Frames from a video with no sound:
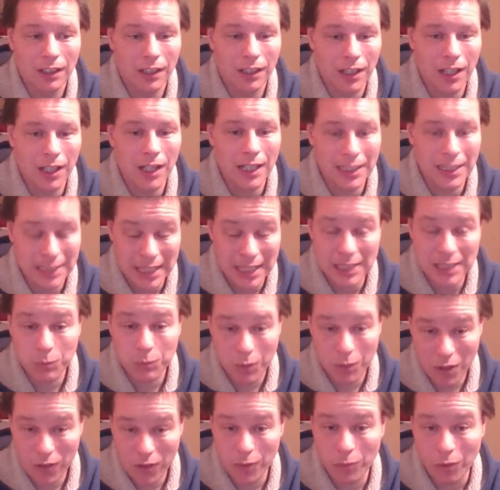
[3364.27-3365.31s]
It's
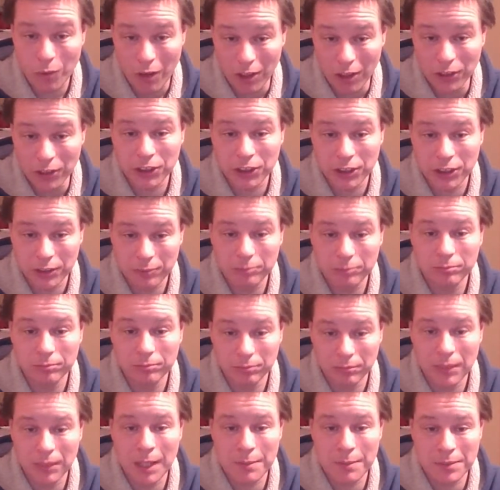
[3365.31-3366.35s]
worth a watch.
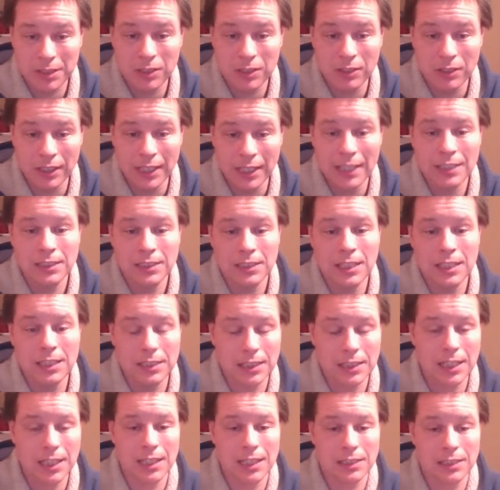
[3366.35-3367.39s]
Absolutely.
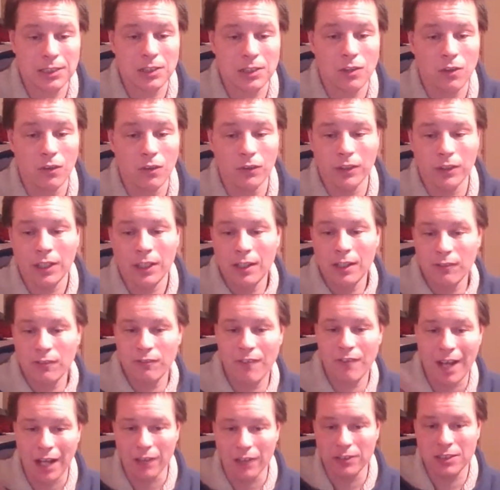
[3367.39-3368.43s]
It's called, in
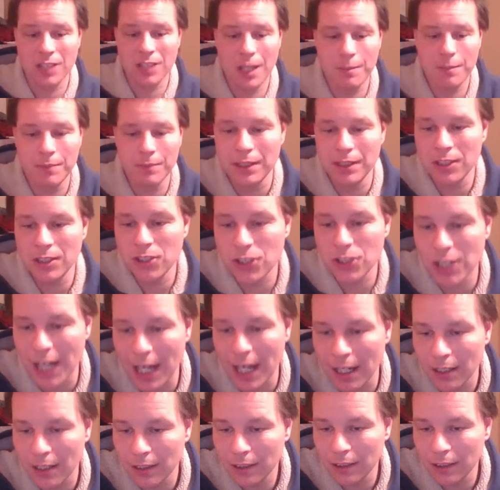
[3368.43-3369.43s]
fact, I'll type it in the chat.